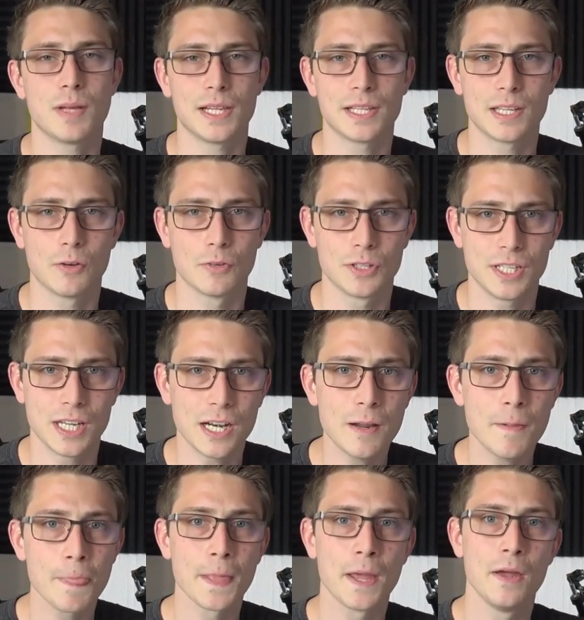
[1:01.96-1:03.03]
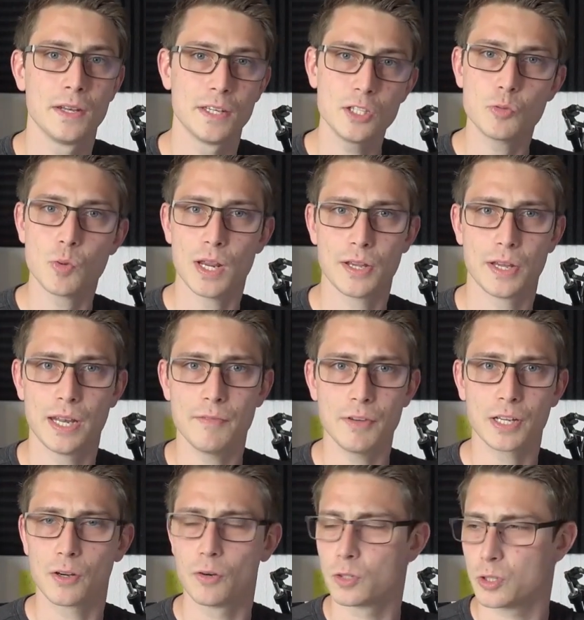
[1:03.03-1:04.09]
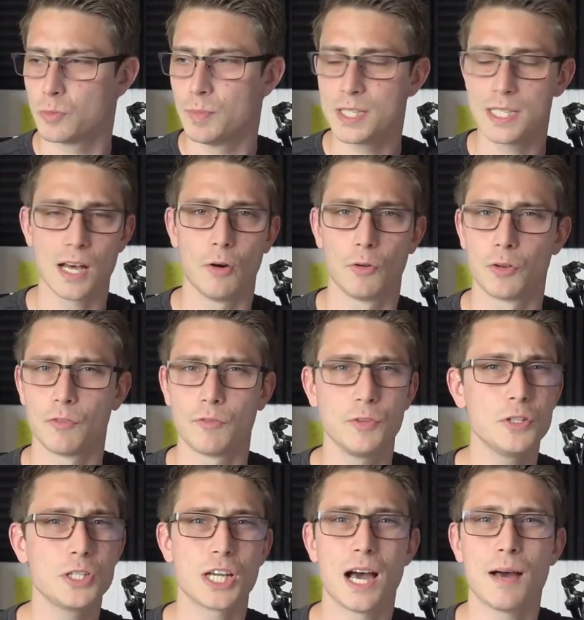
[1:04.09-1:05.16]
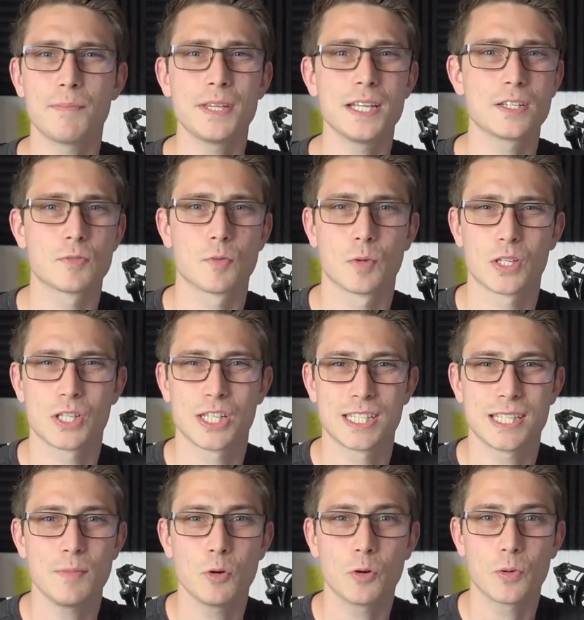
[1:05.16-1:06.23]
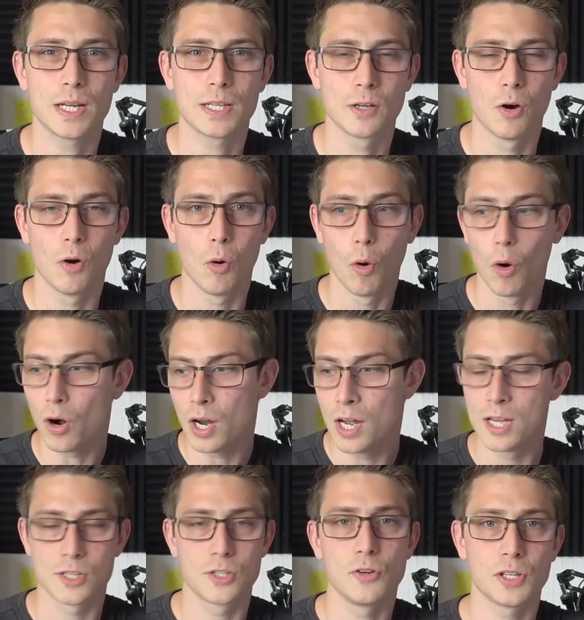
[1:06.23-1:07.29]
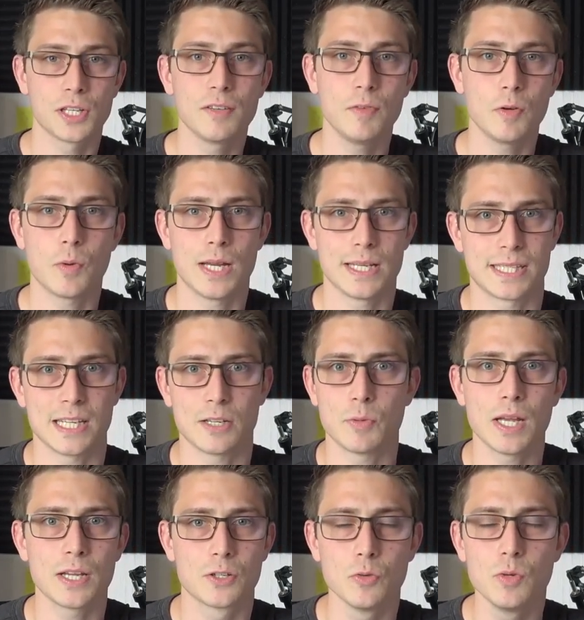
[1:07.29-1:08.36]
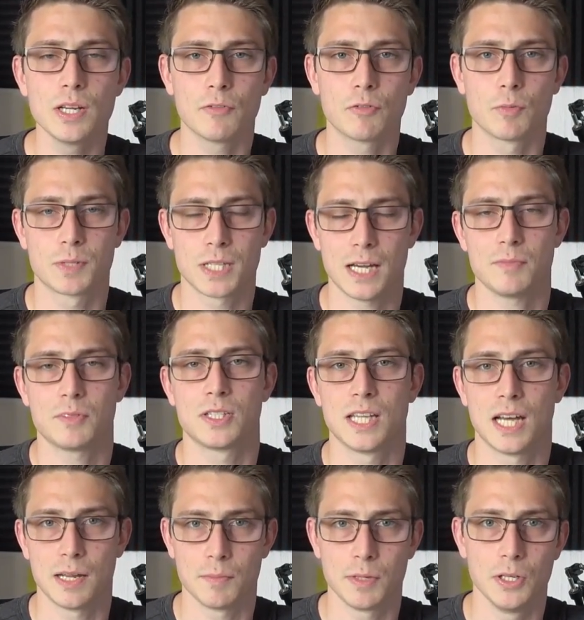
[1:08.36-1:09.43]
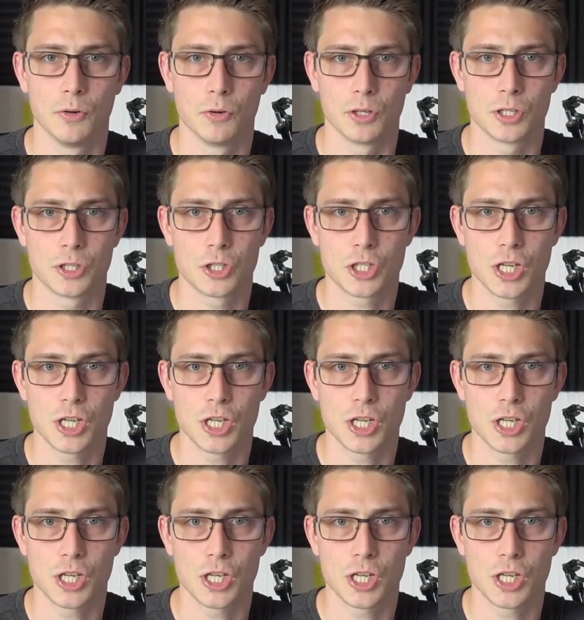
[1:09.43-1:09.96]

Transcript: bell down there. This way you're never going to miss out on future updates for Wondershare's Demo Creator or certain giveaways that we are doing from time to time here on this